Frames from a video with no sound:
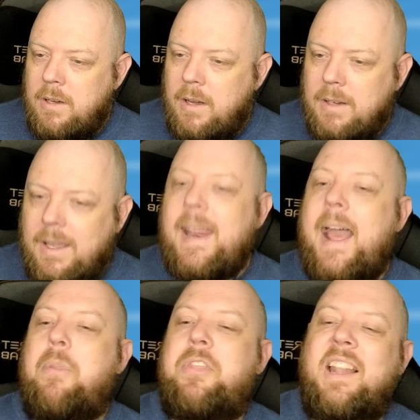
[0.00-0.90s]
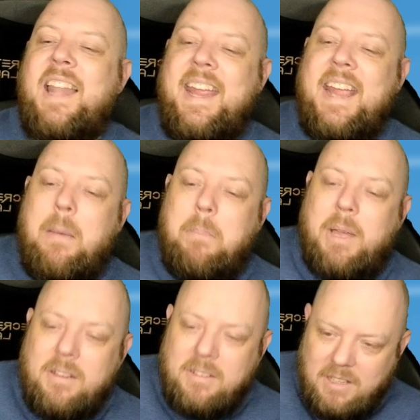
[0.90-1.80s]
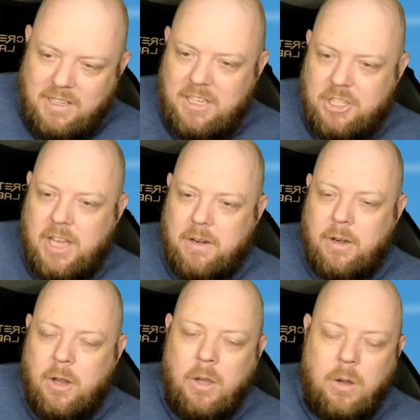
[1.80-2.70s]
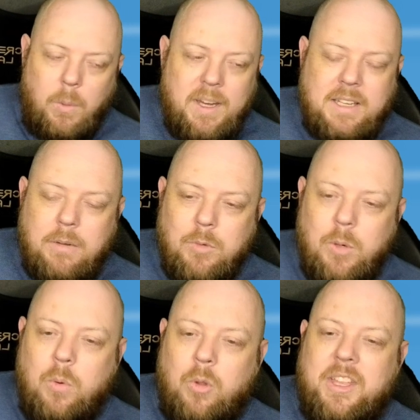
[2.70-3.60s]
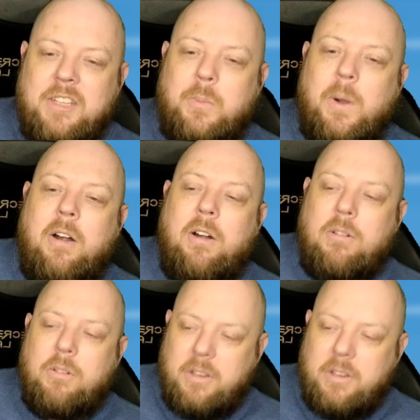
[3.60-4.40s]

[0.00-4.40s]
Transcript: Get out the Lamb, he shouted. We can rule this world.